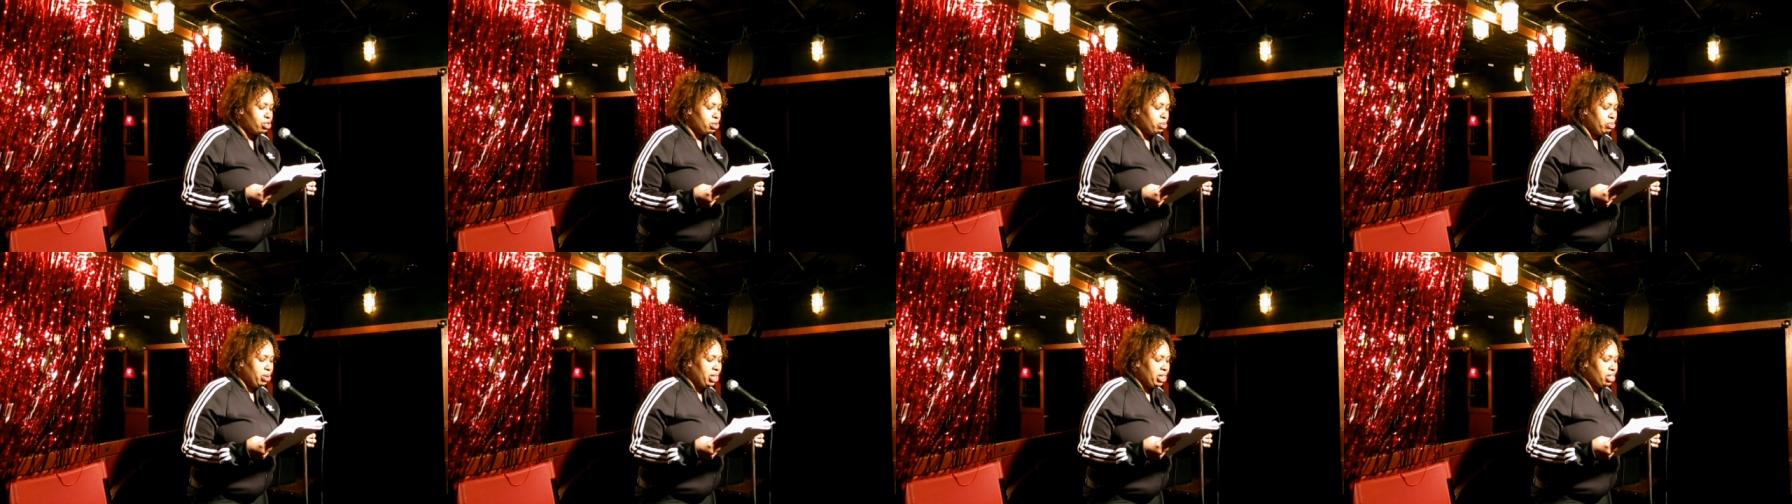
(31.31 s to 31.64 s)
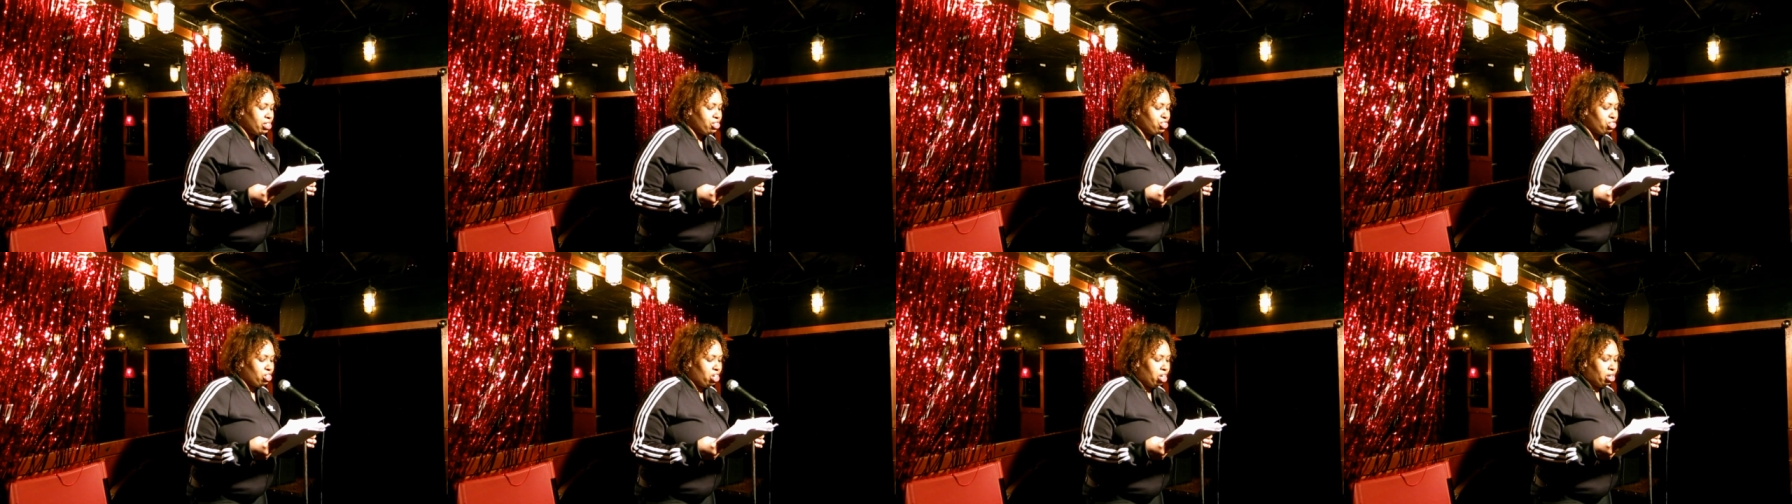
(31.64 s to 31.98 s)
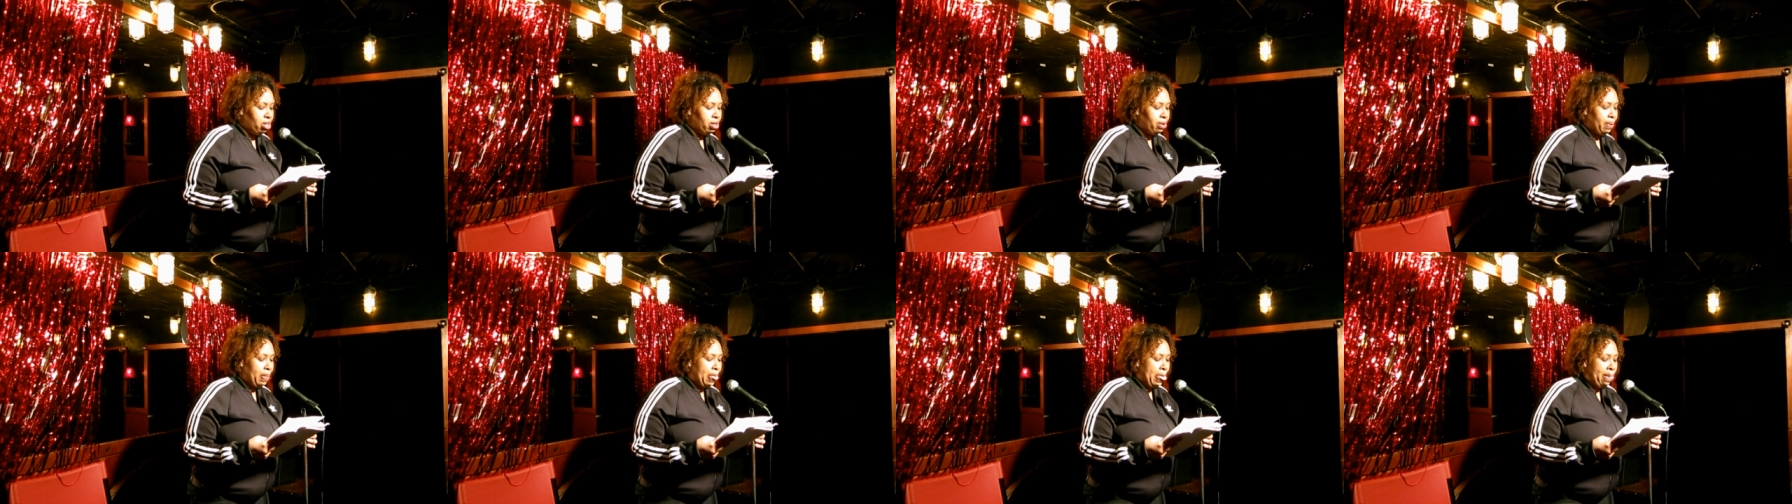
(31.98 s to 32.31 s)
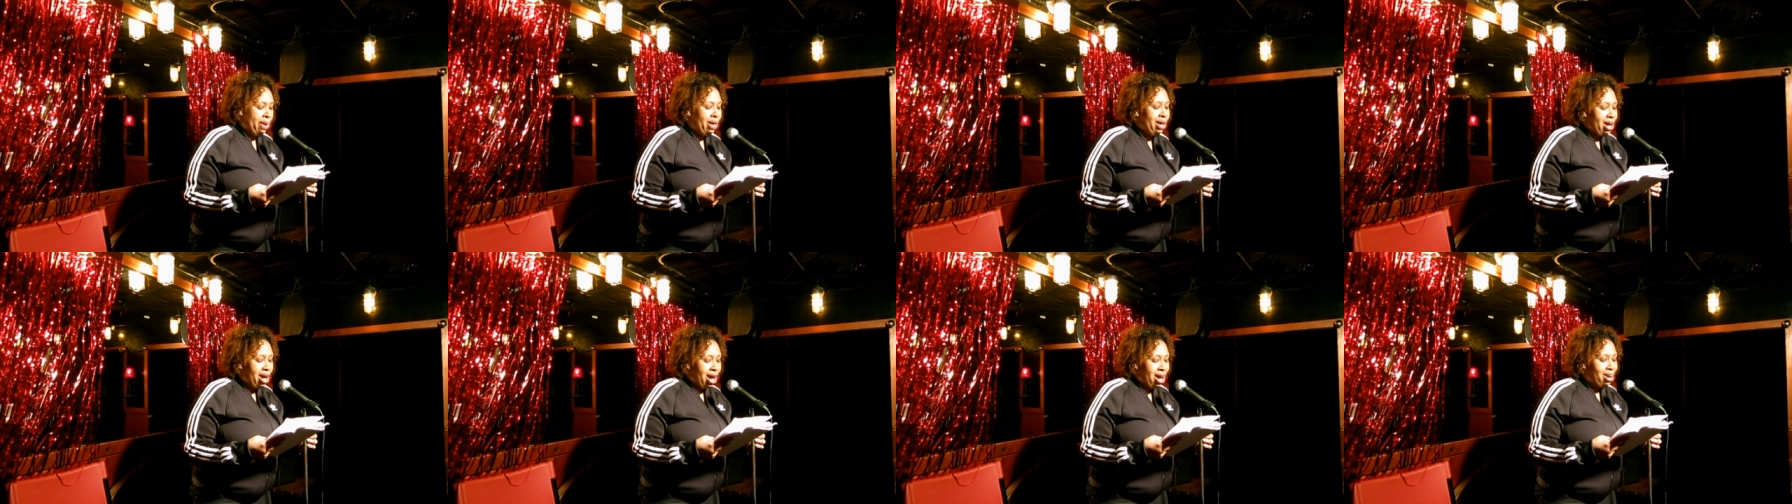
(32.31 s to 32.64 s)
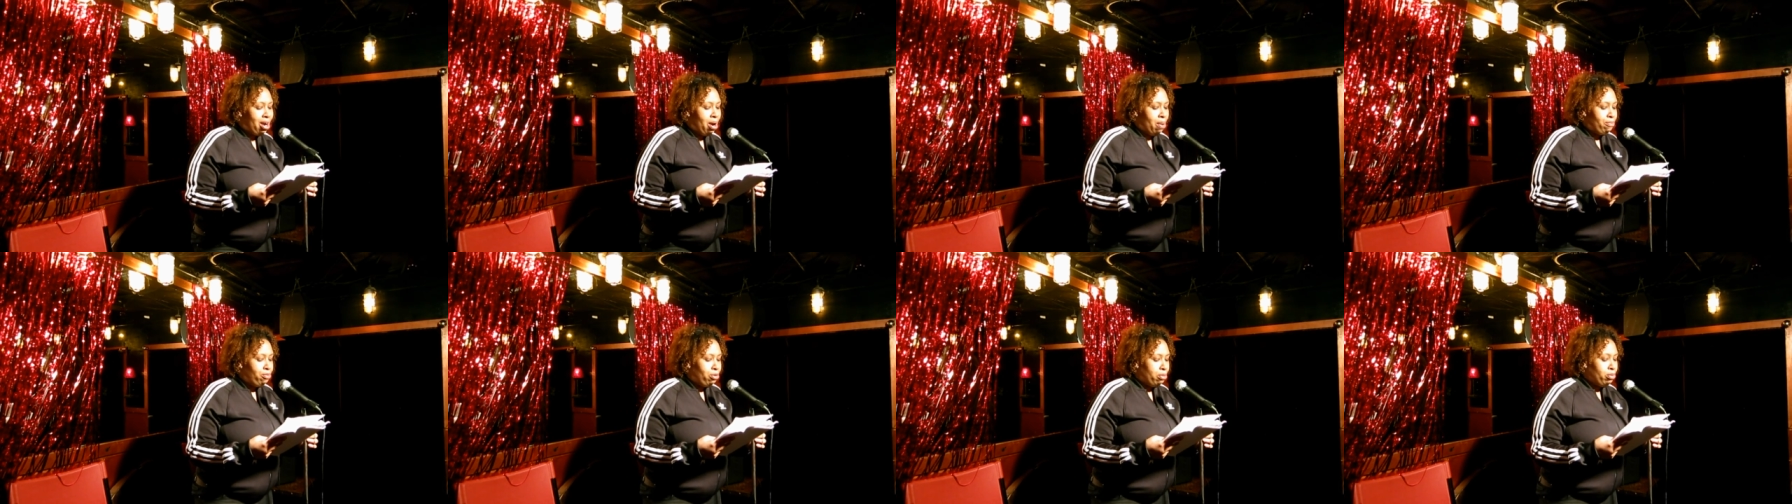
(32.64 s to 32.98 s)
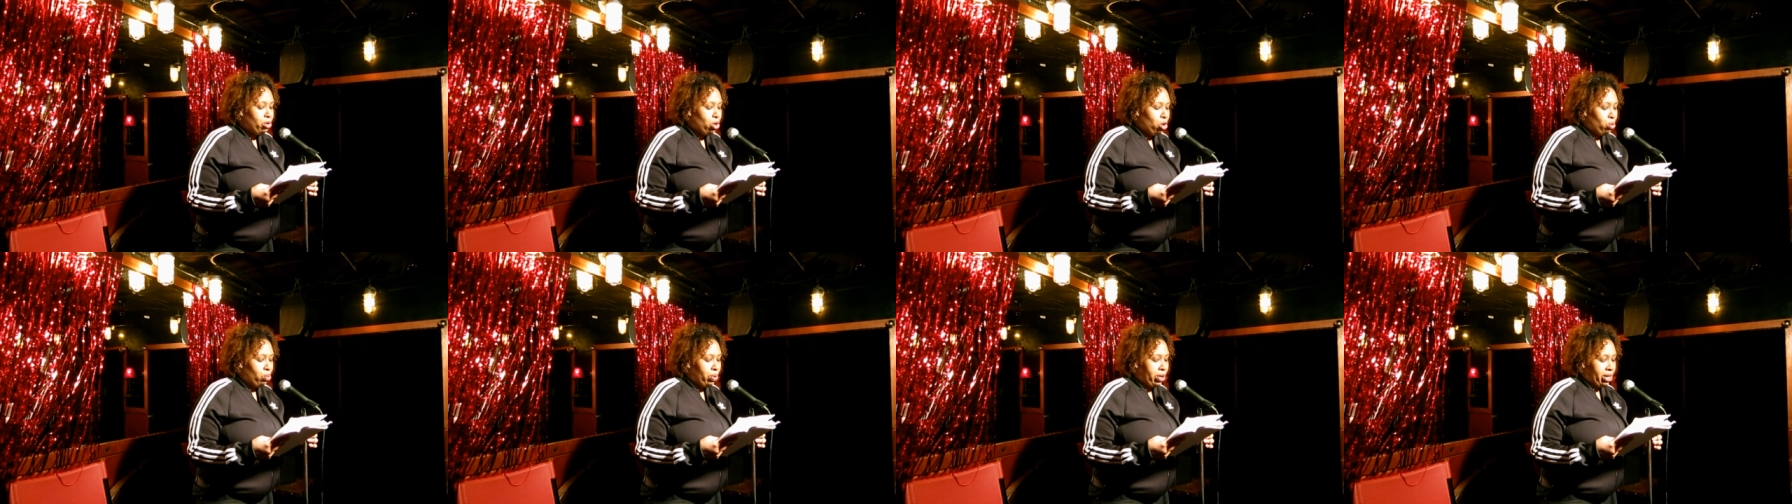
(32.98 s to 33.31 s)
to be this young. I come from
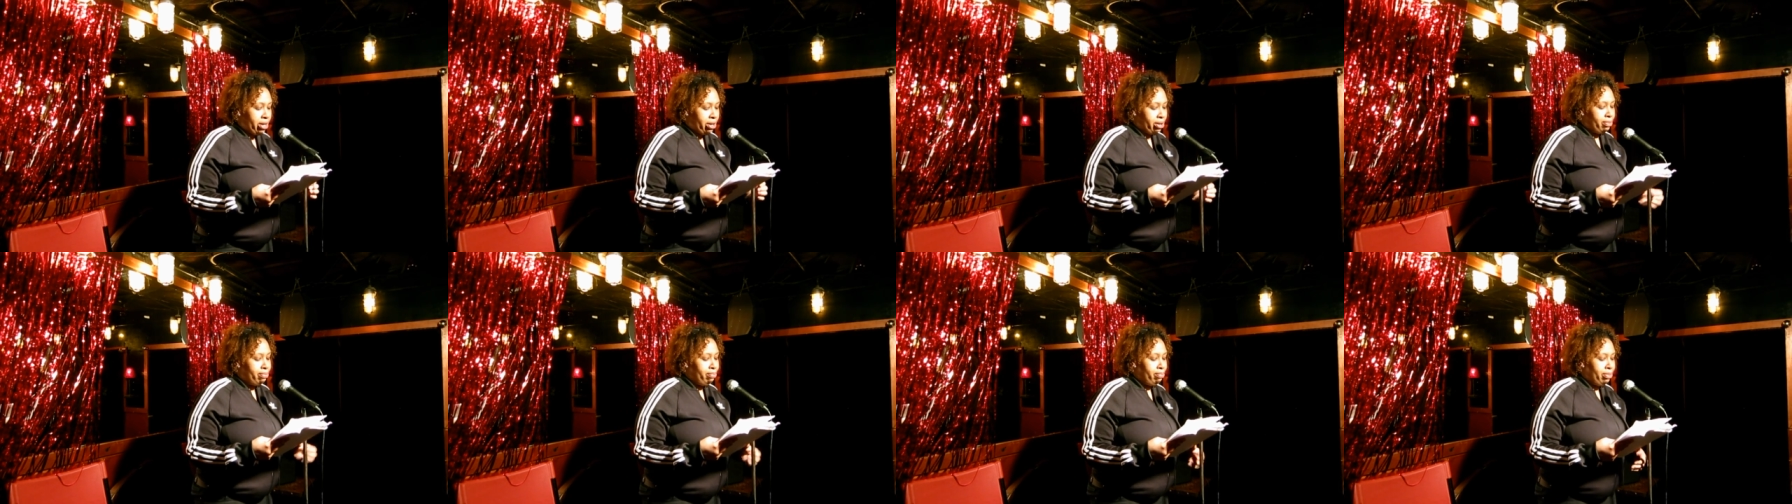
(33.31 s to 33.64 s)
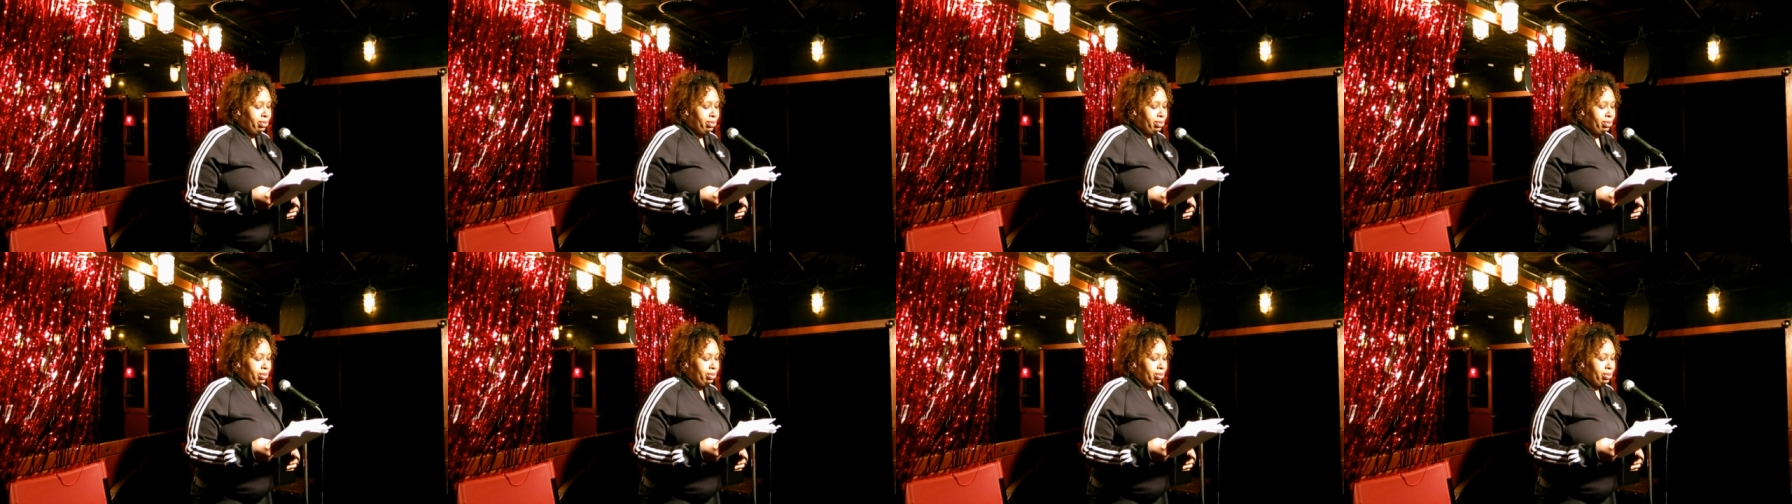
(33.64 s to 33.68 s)
nowhere.